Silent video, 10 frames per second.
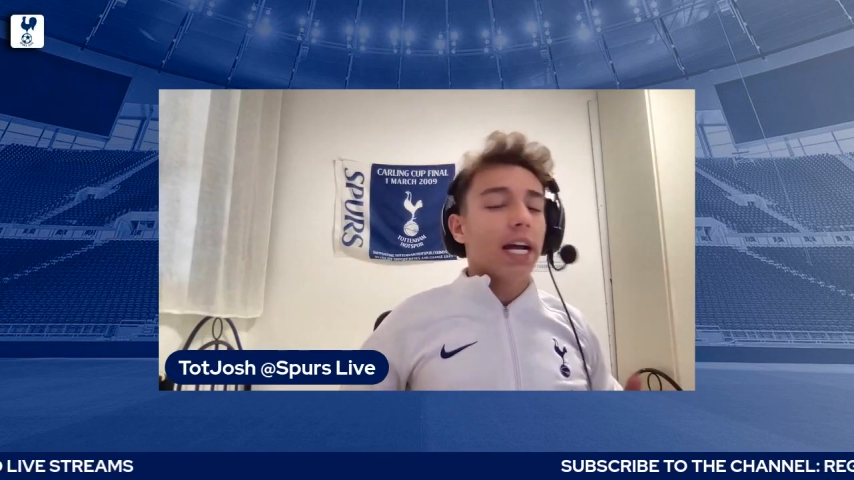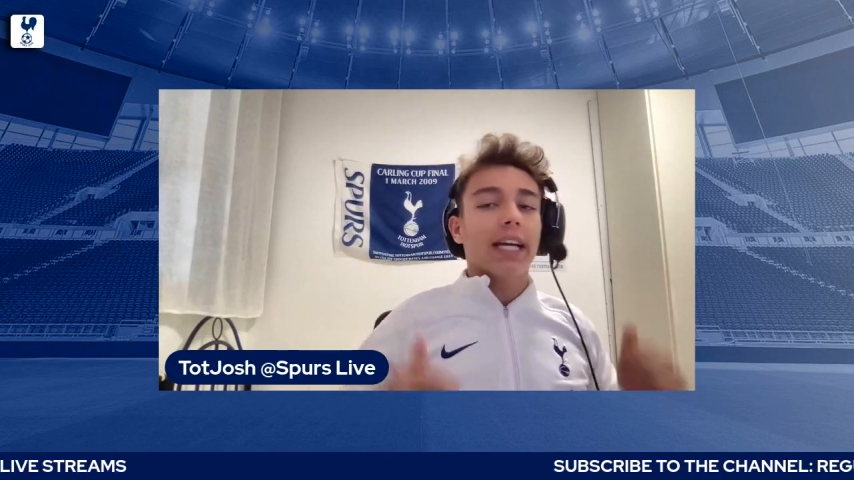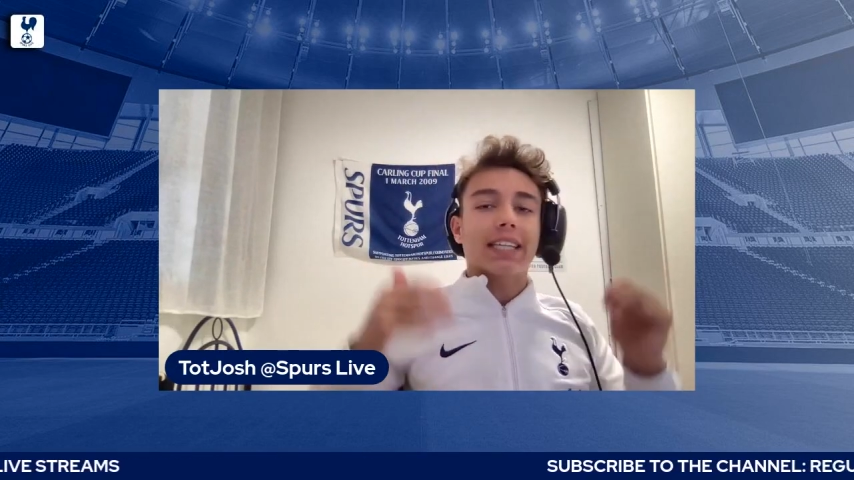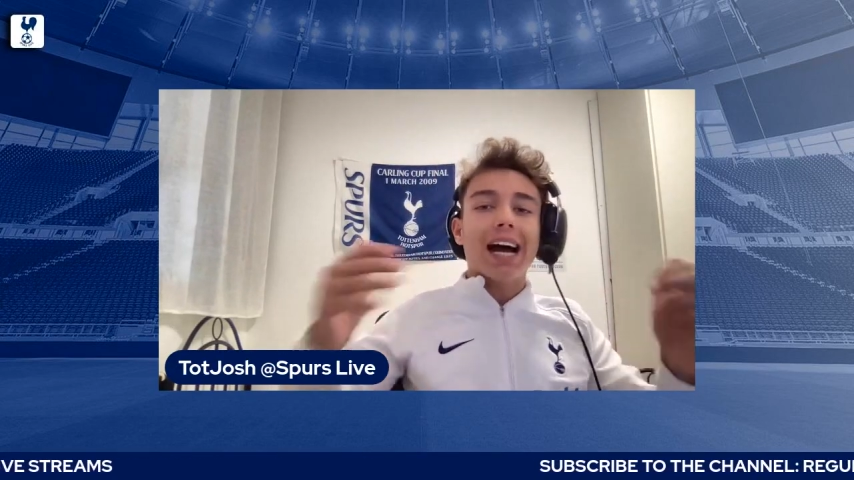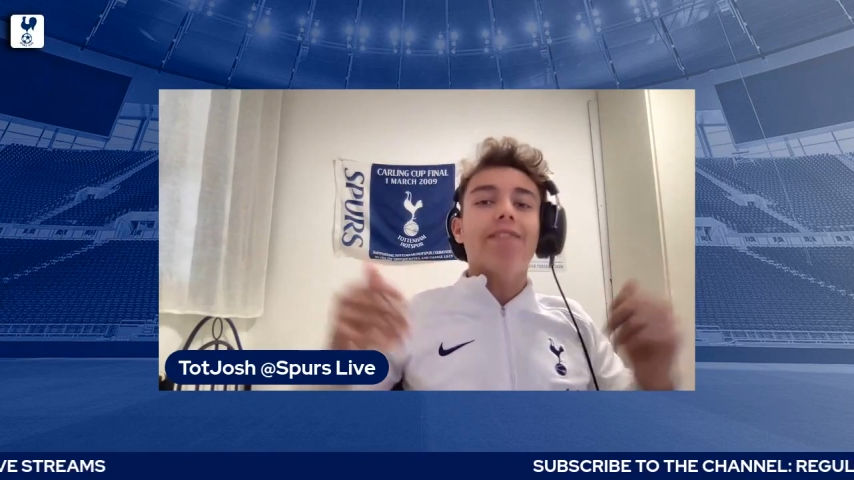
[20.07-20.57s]

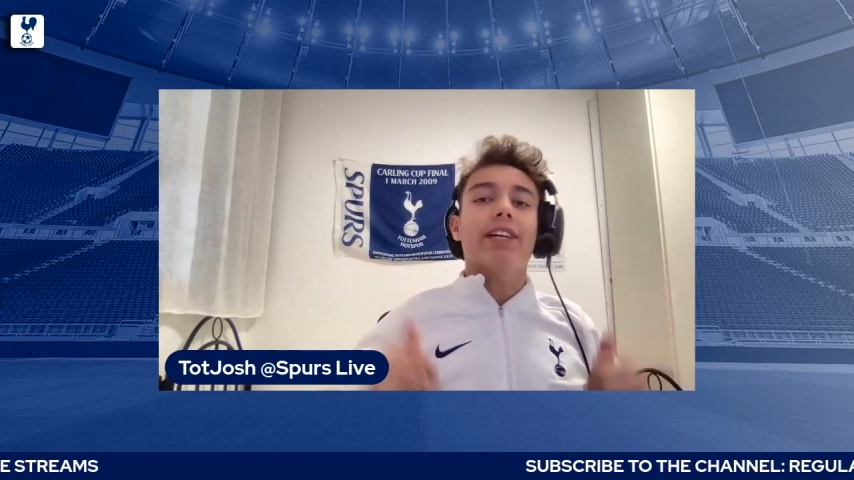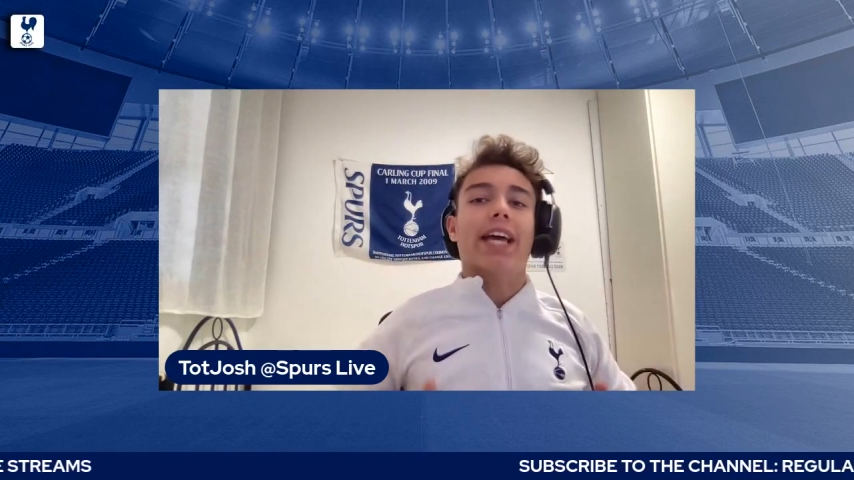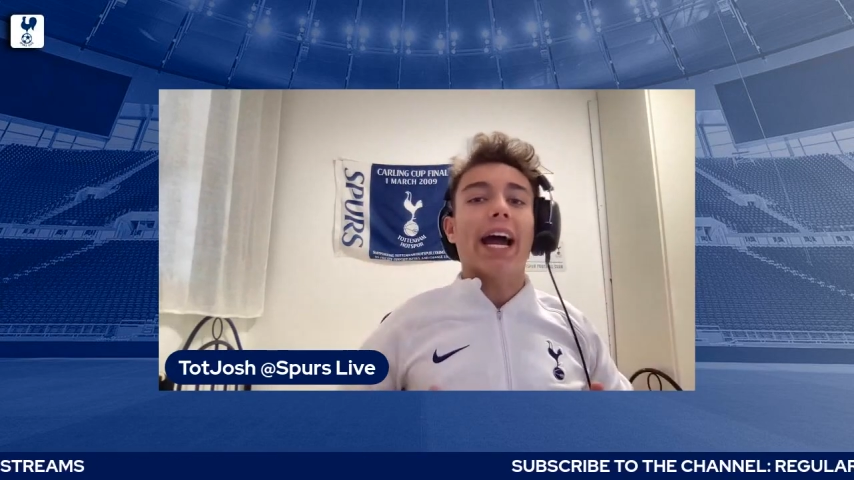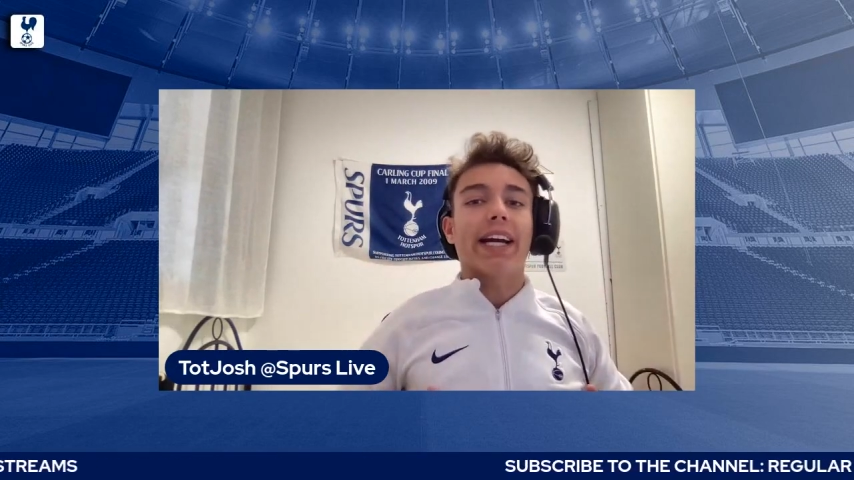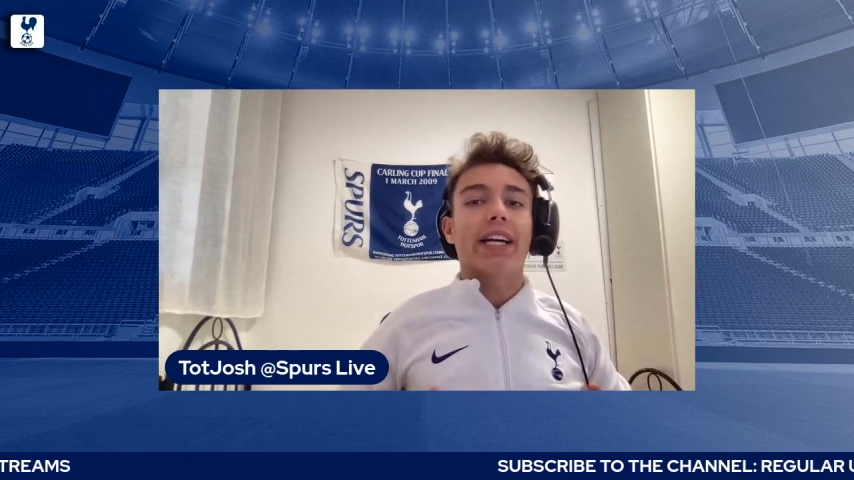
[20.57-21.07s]
It's Harry
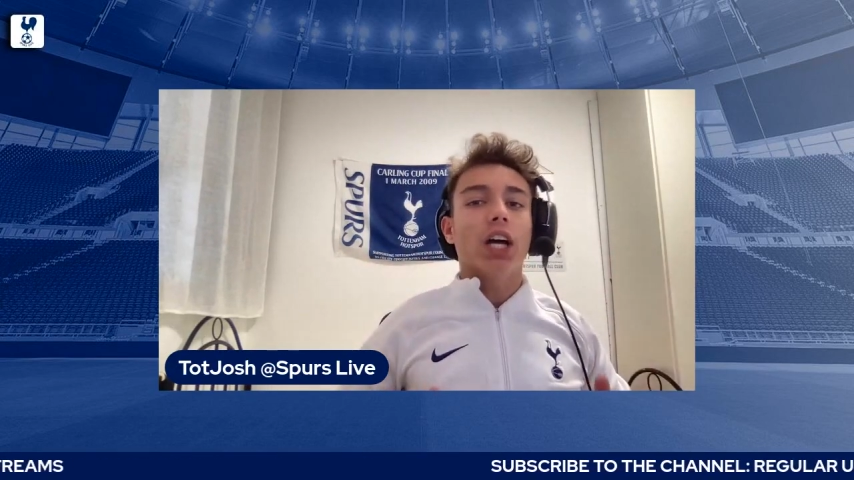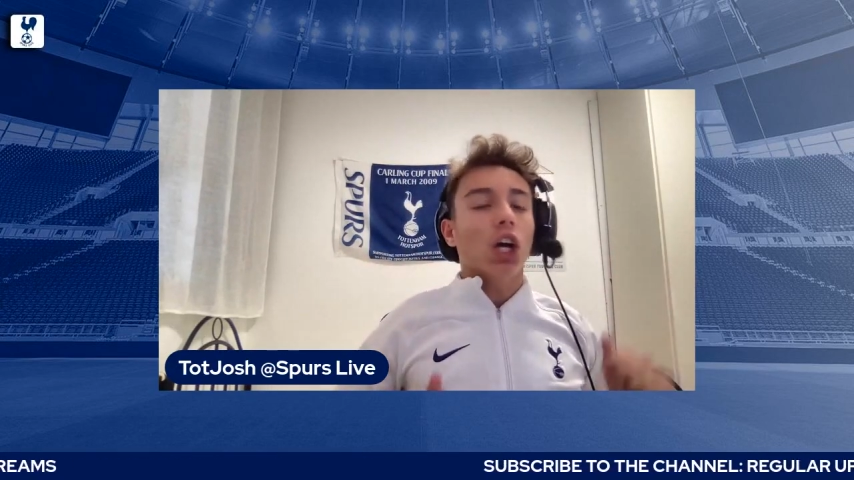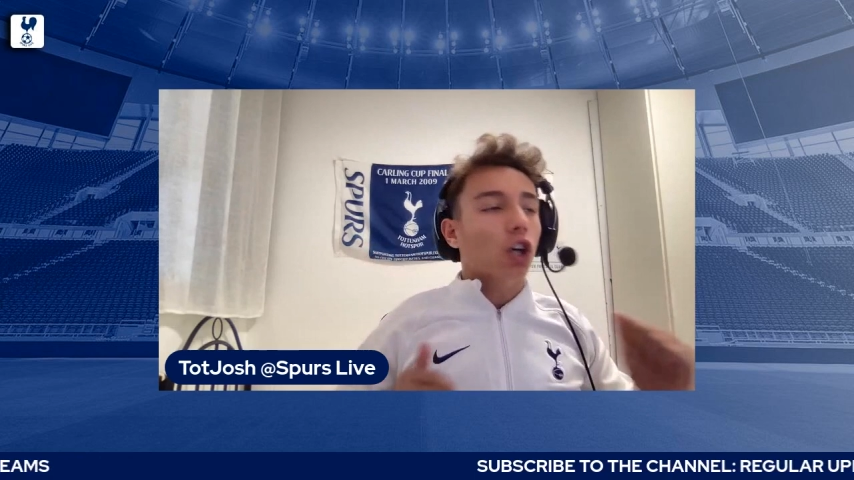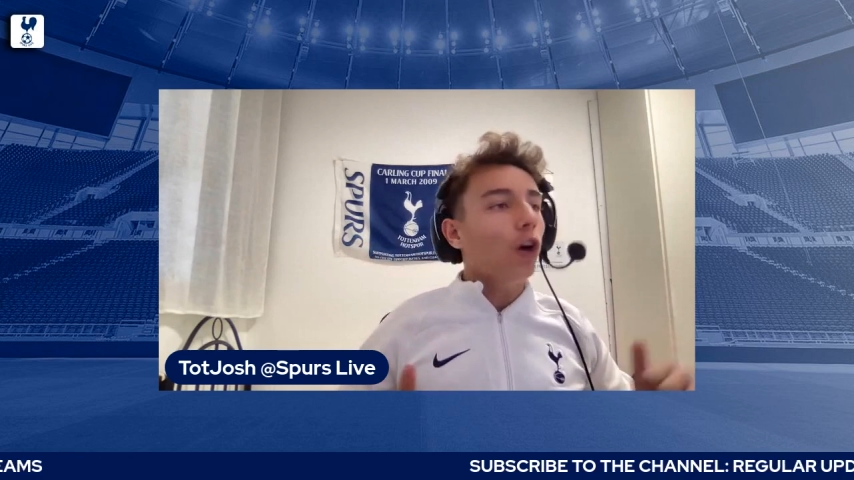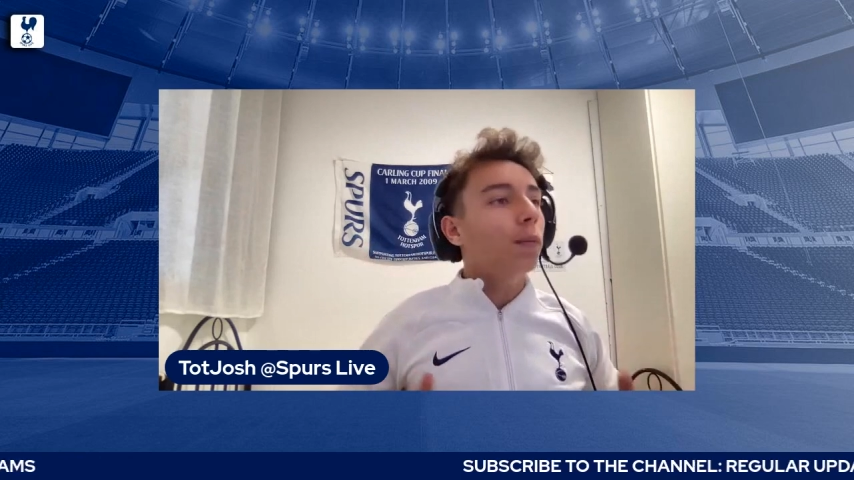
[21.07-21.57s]
Kane
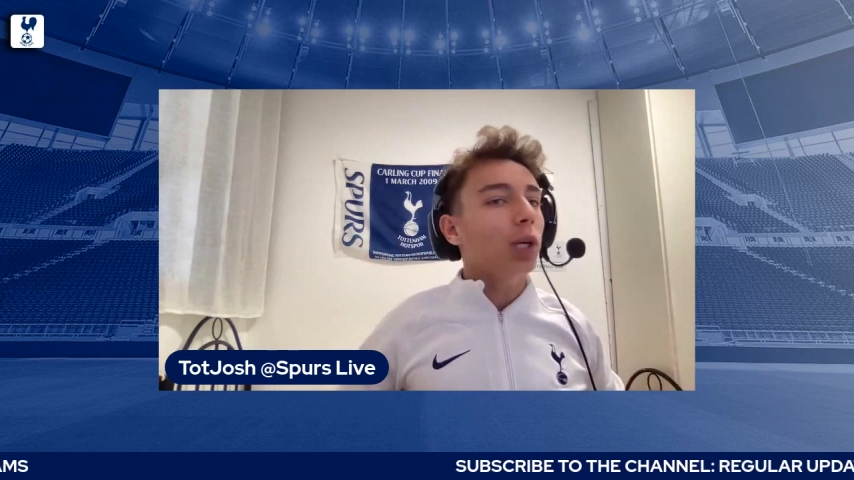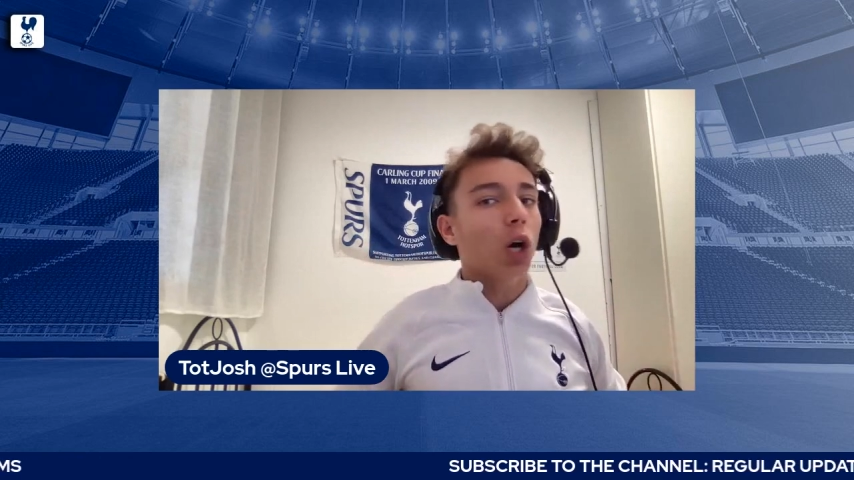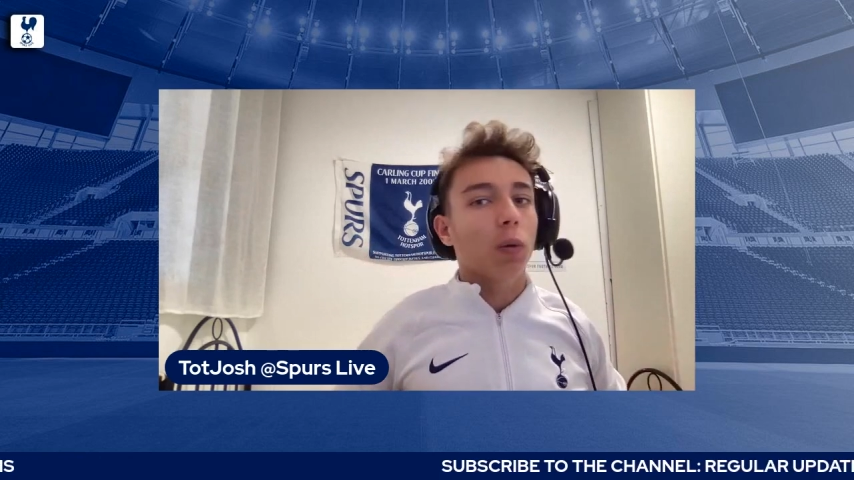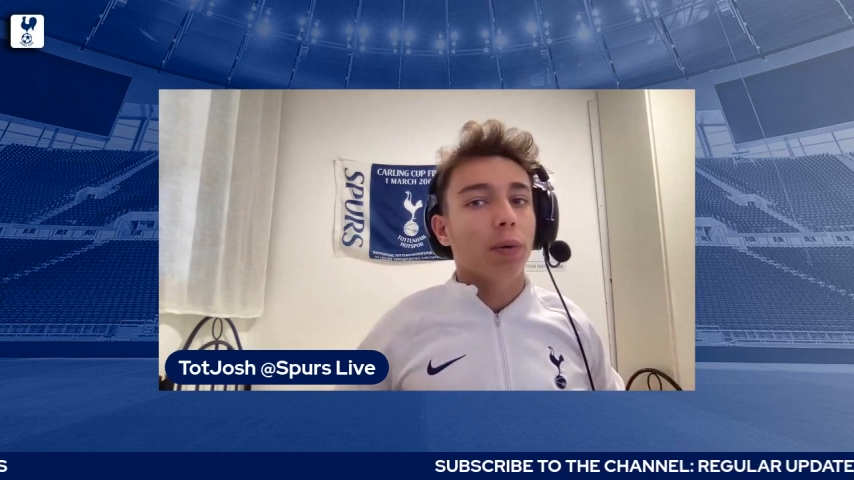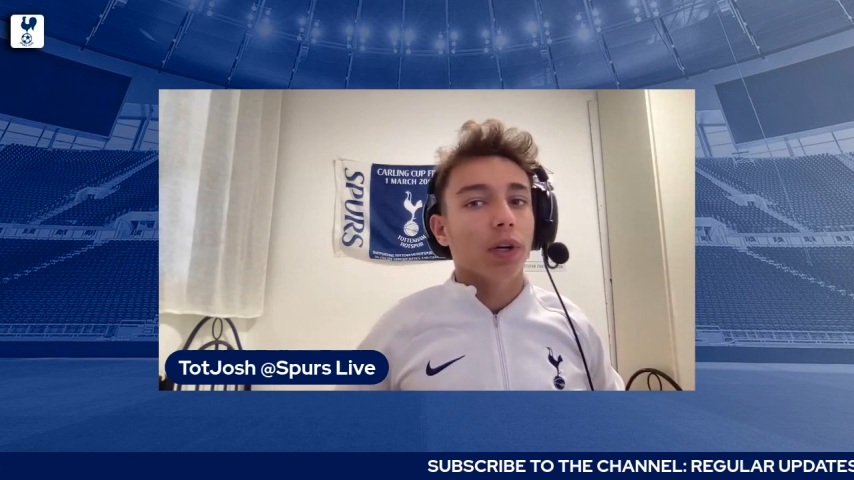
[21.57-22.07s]
could be
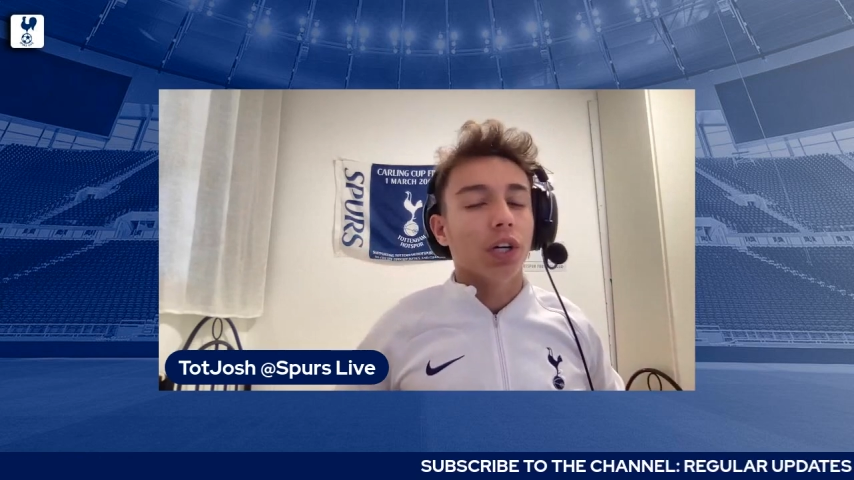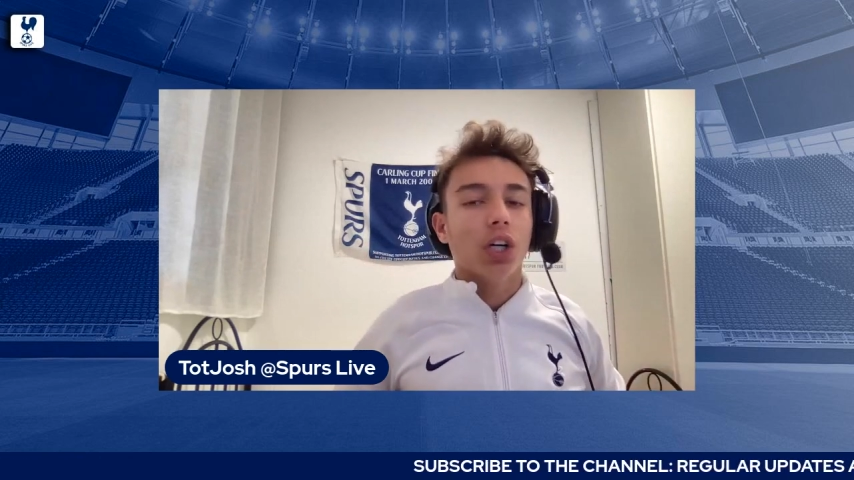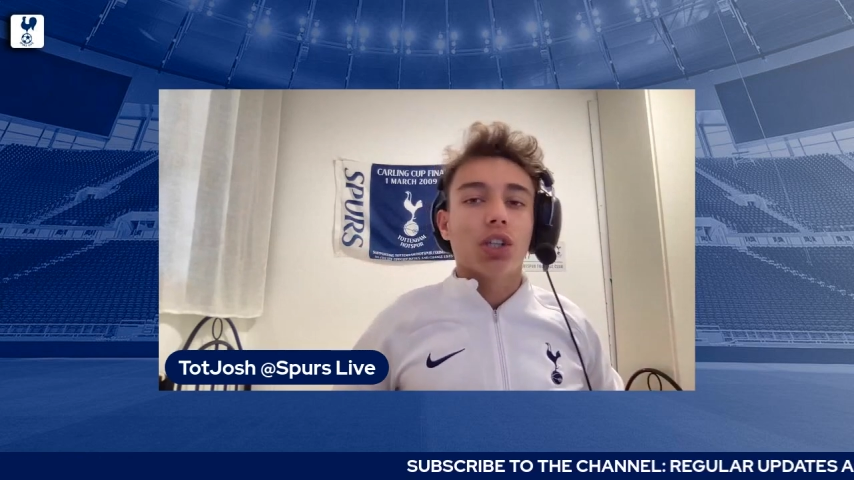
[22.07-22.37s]
open